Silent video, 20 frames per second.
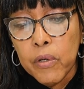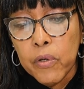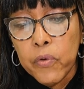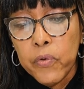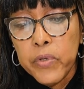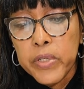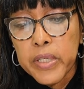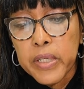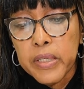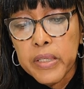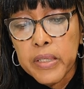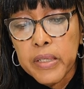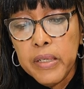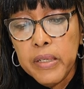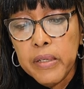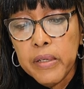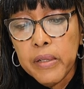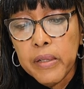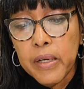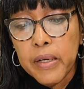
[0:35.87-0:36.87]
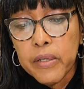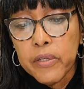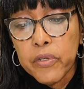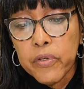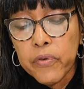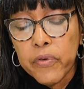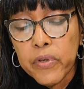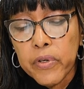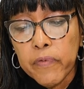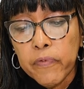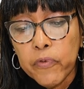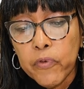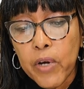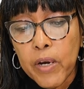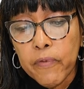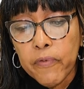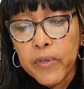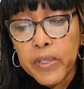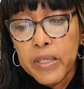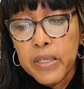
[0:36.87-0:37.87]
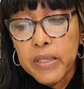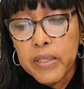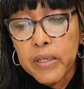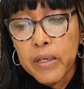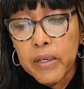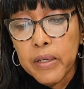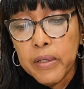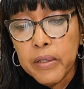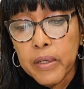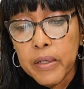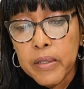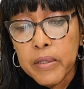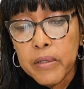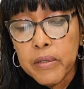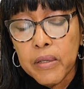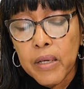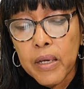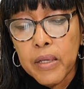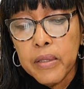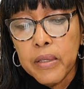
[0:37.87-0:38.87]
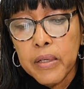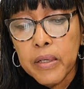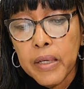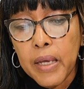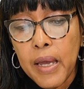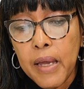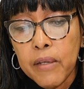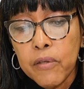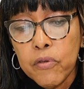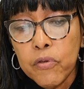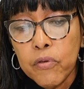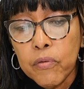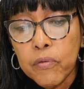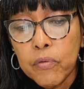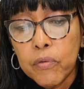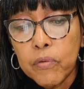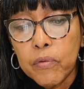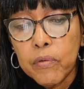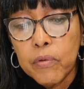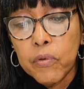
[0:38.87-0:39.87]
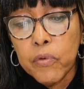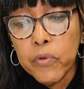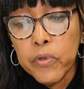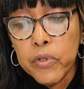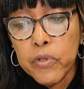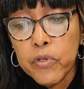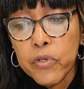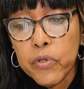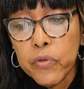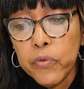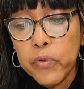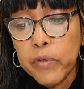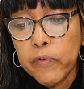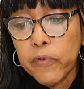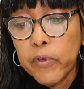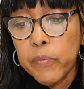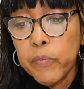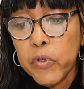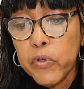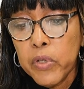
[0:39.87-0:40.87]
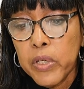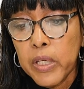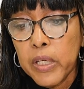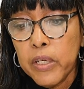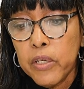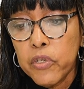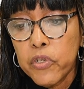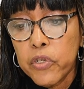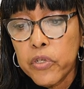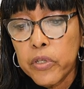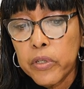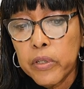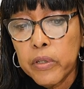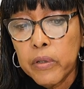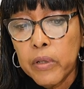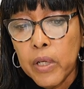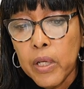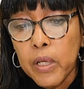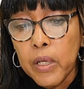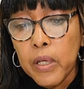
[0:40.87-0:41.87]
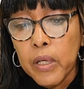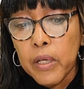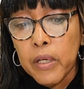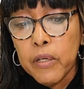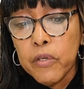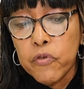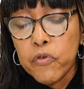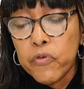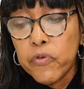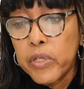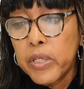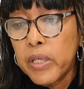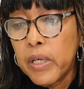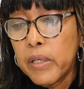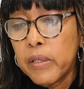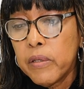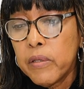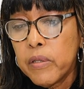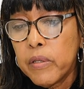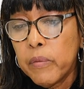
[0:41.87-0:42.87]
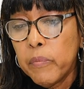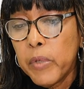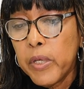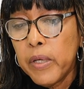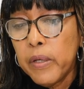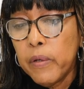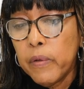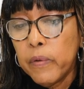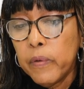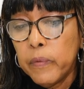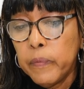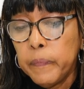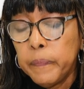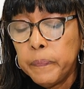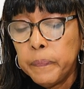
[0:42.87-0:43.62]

who is a senior lecturer of graphic design at the Ken Gordon School of Communication in Trinidad and Tobago.